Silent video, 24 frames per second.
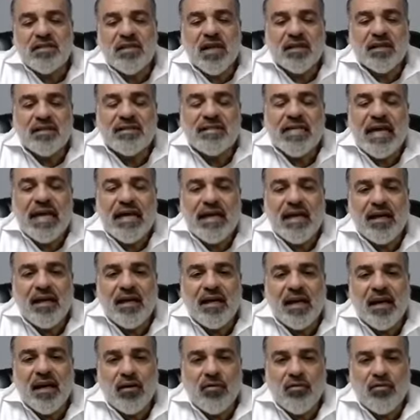not taken
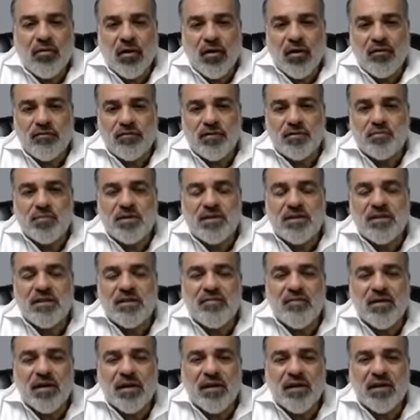care of,
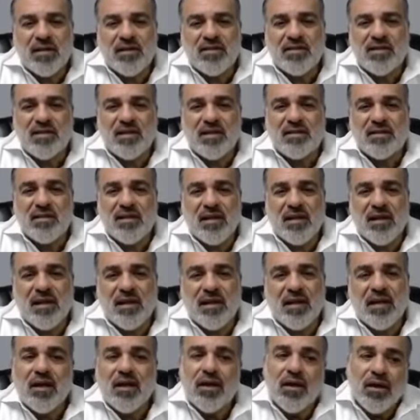specifically in
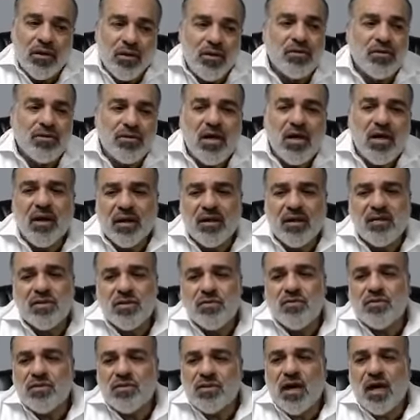CTE, you're talking
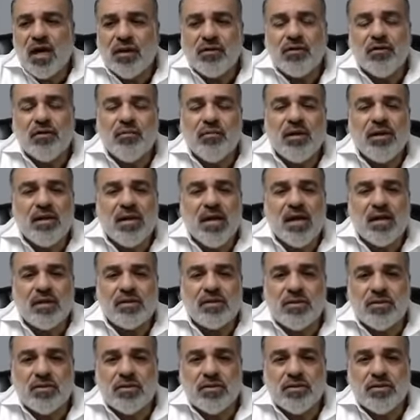suicide could be
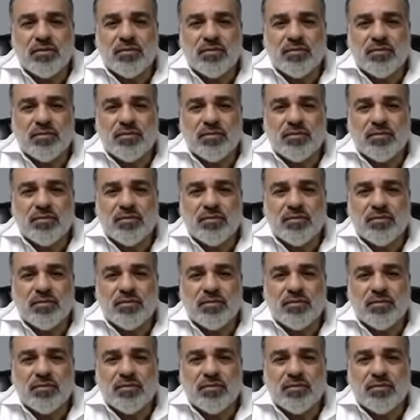next.